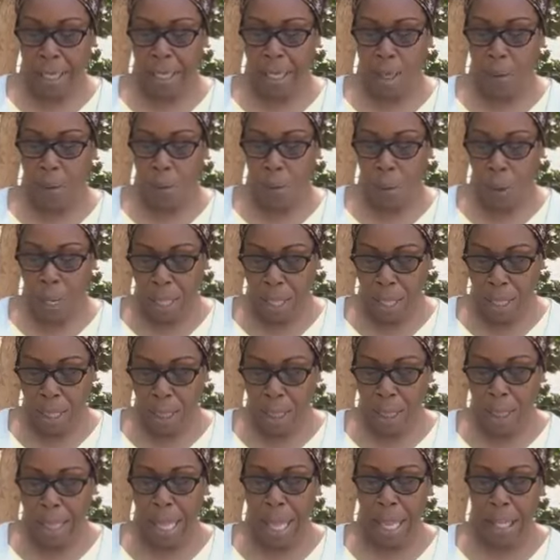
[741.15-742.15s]
the
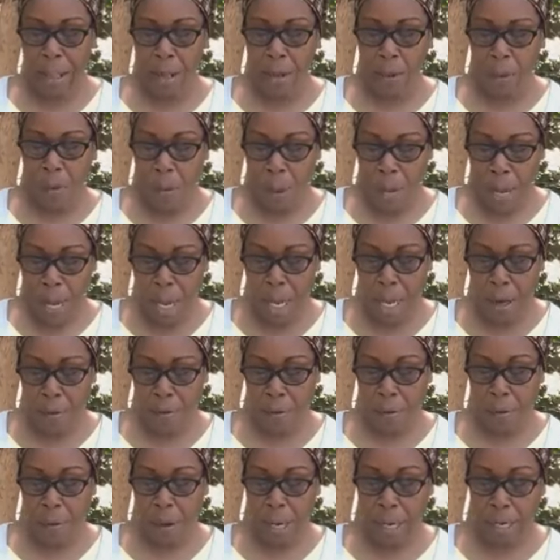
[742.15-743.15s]
will and the way
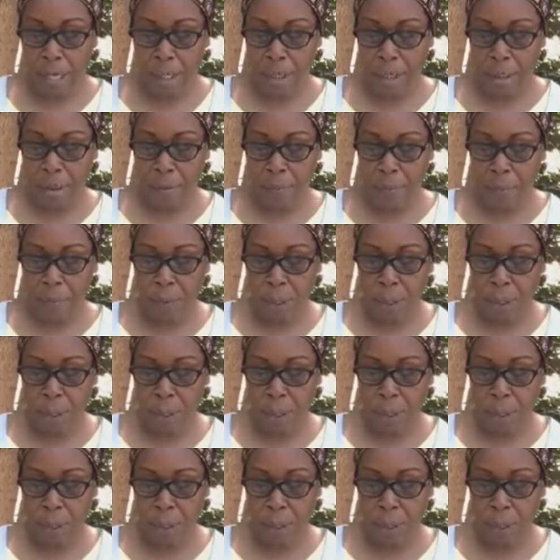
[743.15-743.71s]
of Christ.